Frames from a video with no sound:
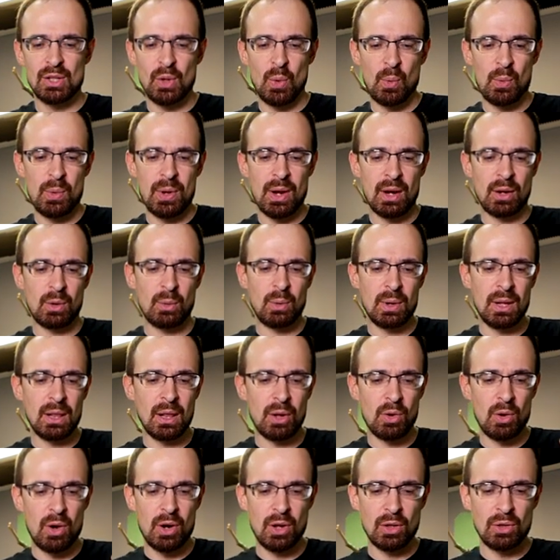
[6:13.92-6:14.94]
so we are
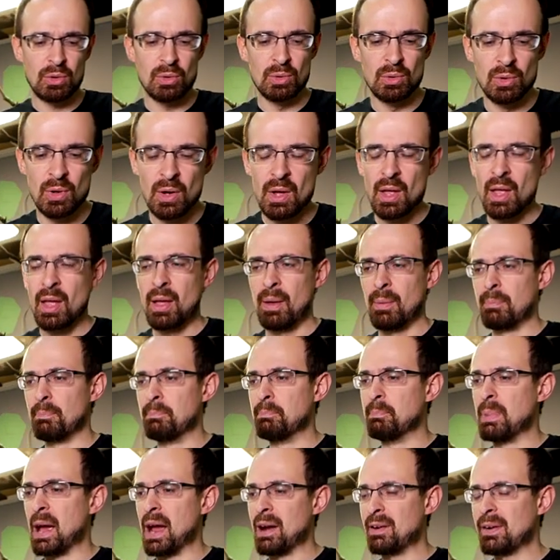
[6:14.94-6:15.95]
quickly going to
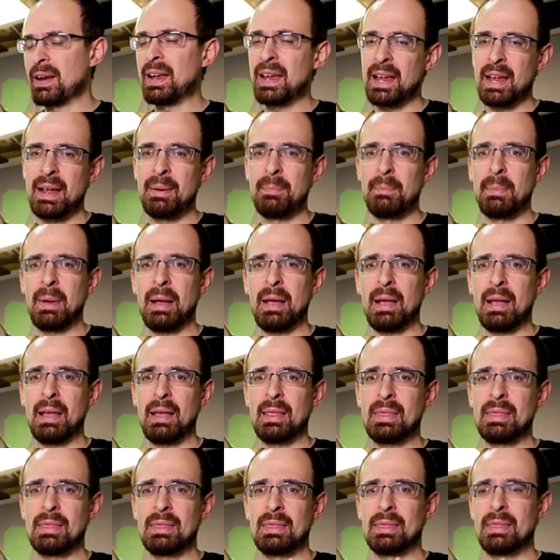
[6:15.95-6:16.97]
bury him
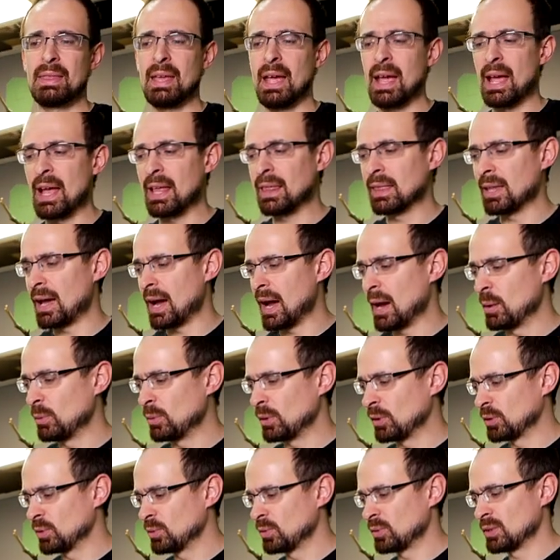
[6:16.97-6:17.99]
and then I
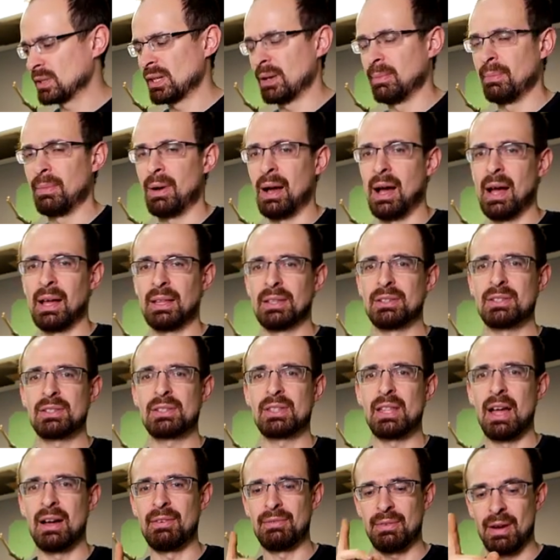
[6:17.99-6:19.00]
will do some other
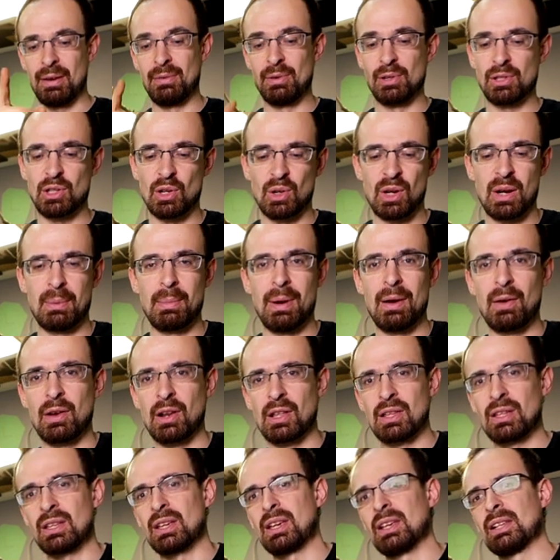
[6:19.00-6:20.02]
stuff. I will talk about
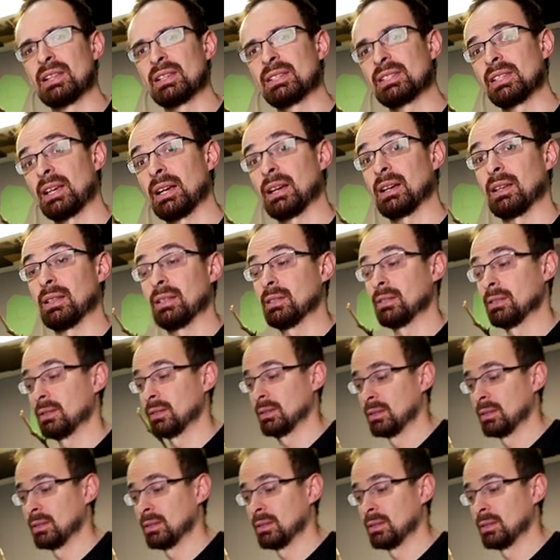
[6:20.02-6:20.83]
it in a second.